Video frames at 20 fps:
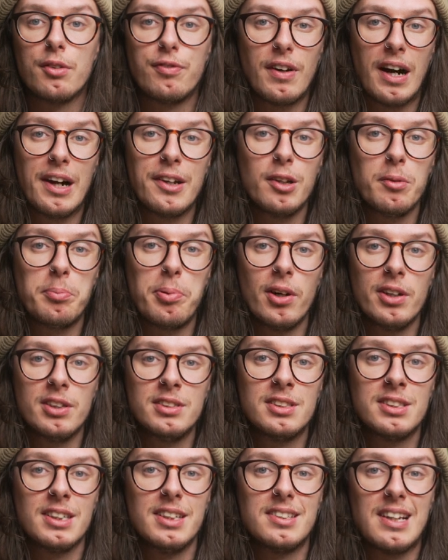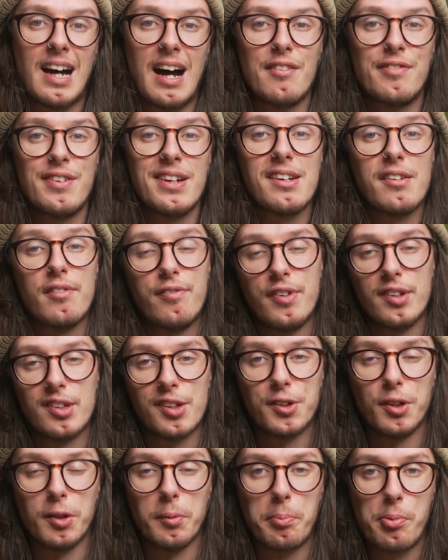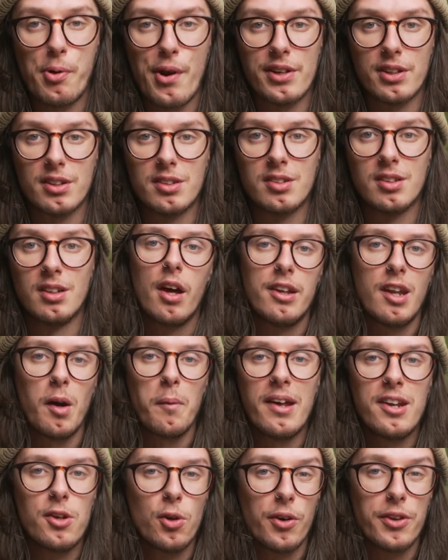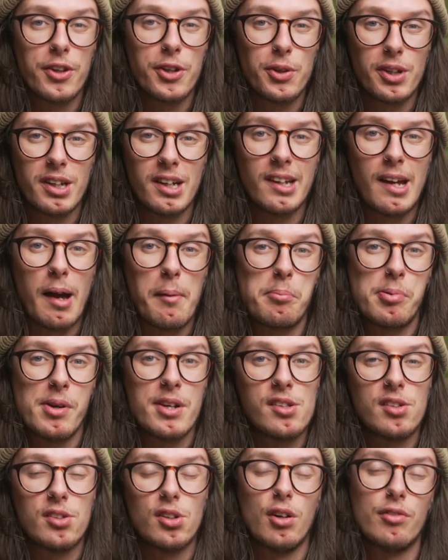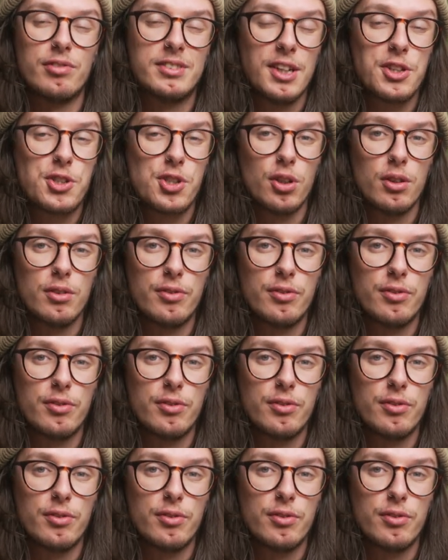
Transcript: final point is having physical prints. Now, I know that you can get prints of digital